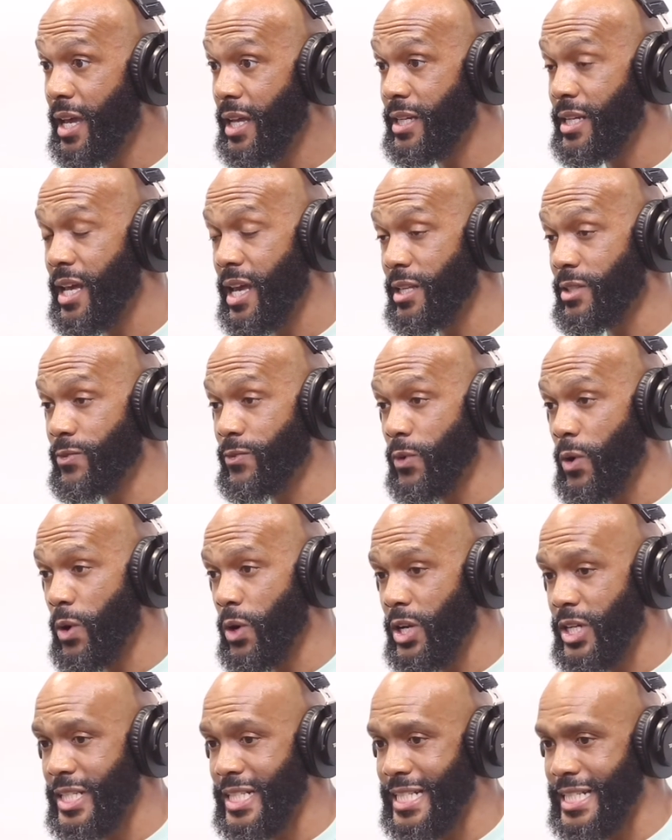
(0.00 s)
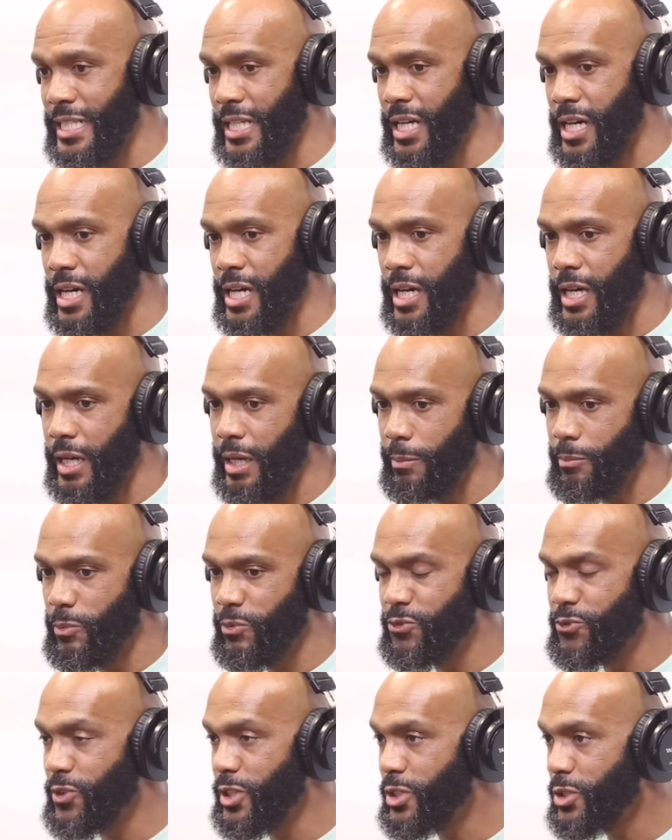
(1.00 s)
And as far as
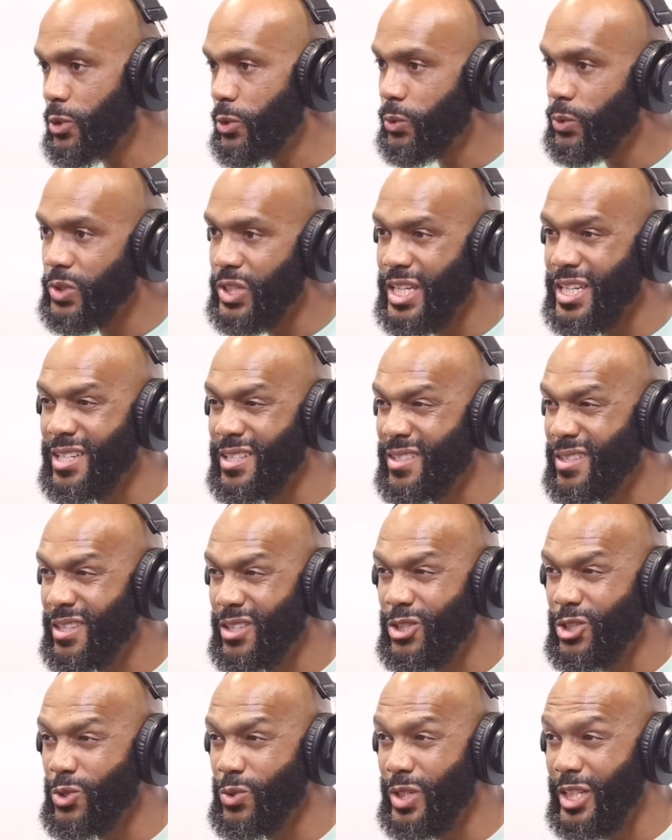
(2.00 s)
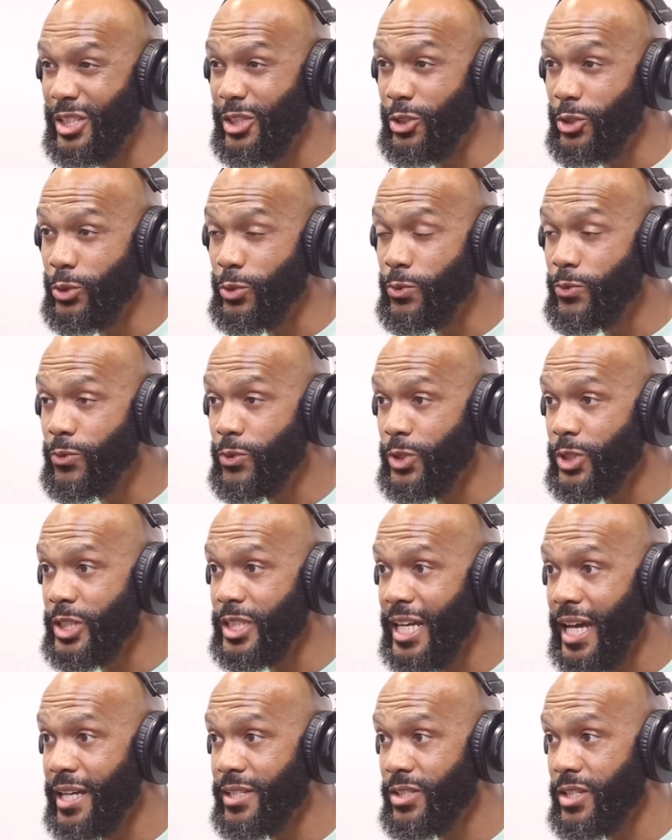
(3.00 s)
physical things that you can do for
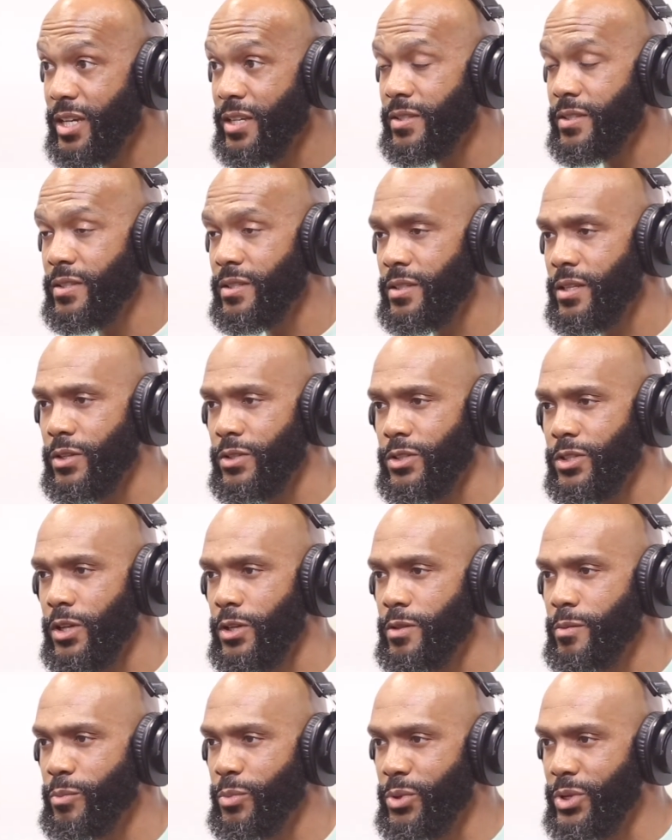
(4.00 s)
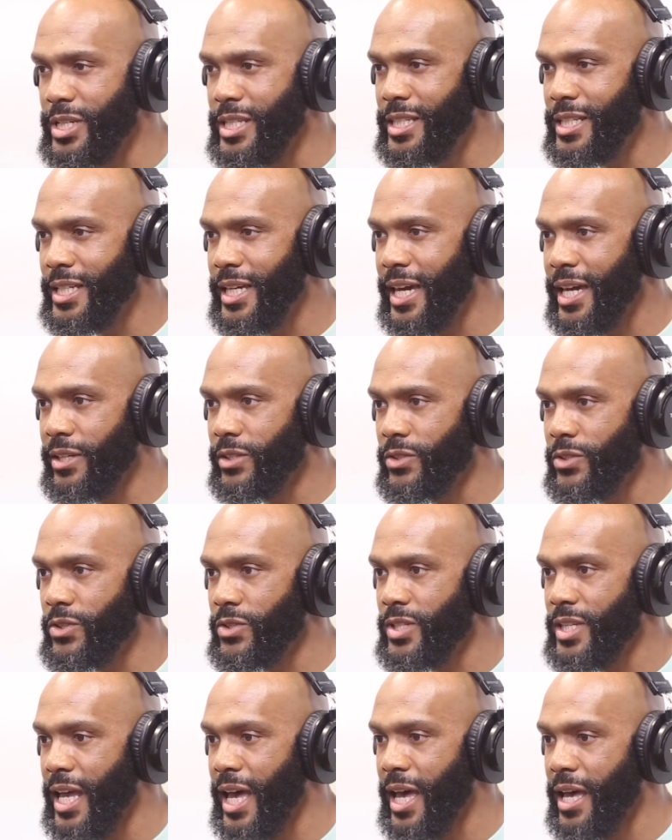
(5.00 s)
digestion, there's certain breathing
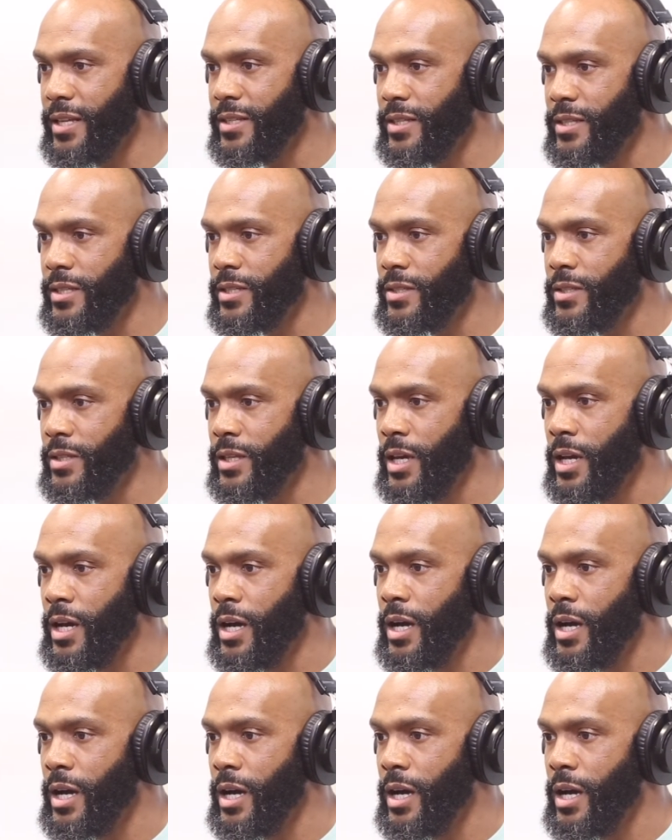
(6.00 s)
exercises.